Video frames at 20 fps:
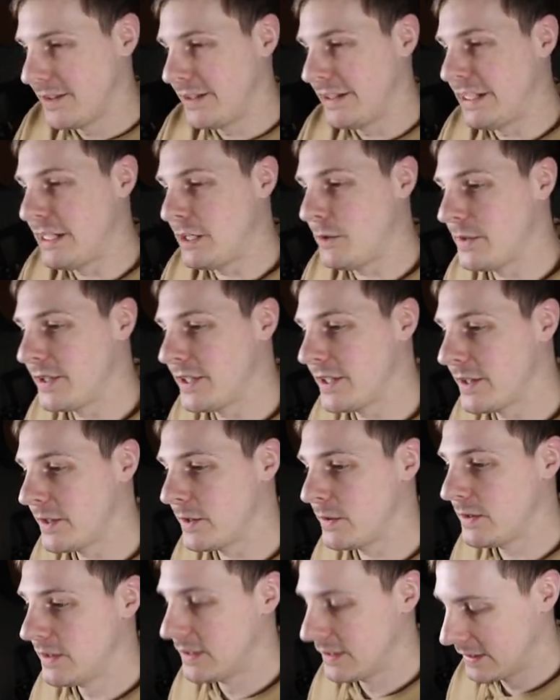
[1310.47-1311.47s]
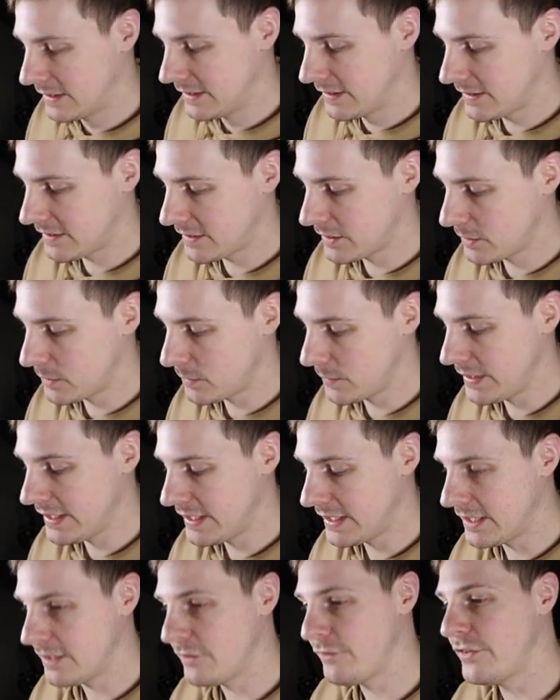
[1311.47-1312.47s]
There we go. So we
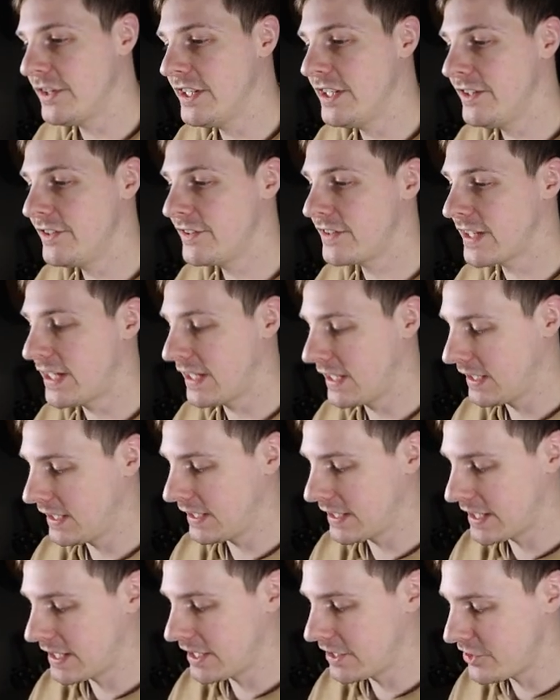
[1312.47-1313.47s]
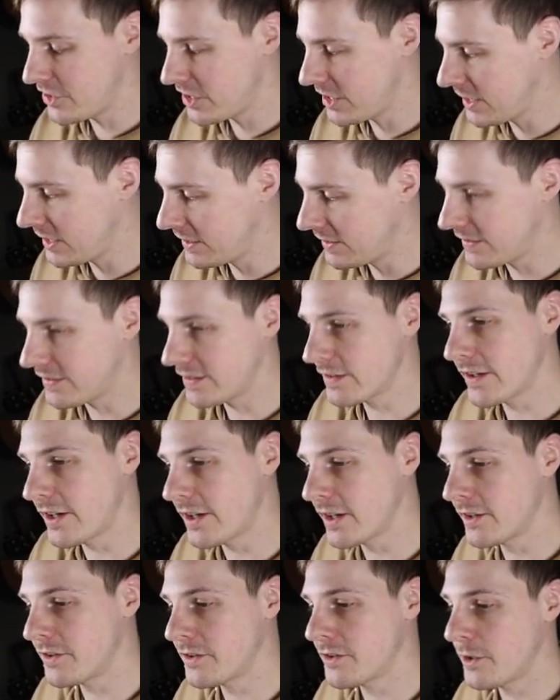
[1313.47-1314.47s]
have the psychic energy to
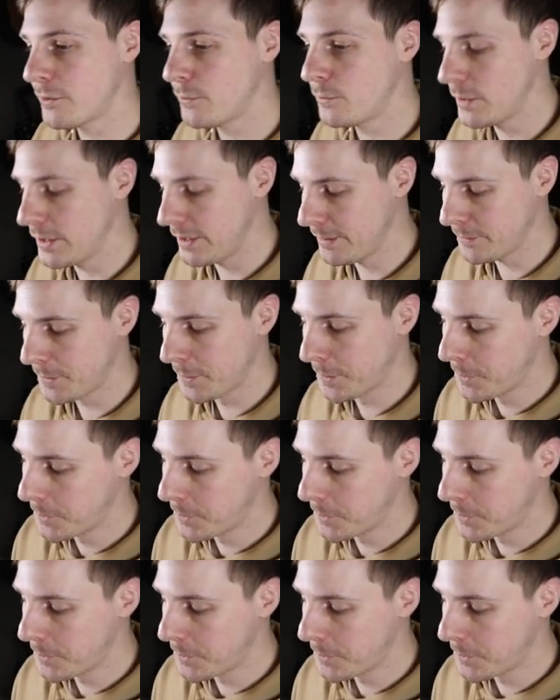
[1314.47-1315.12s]
start us off with.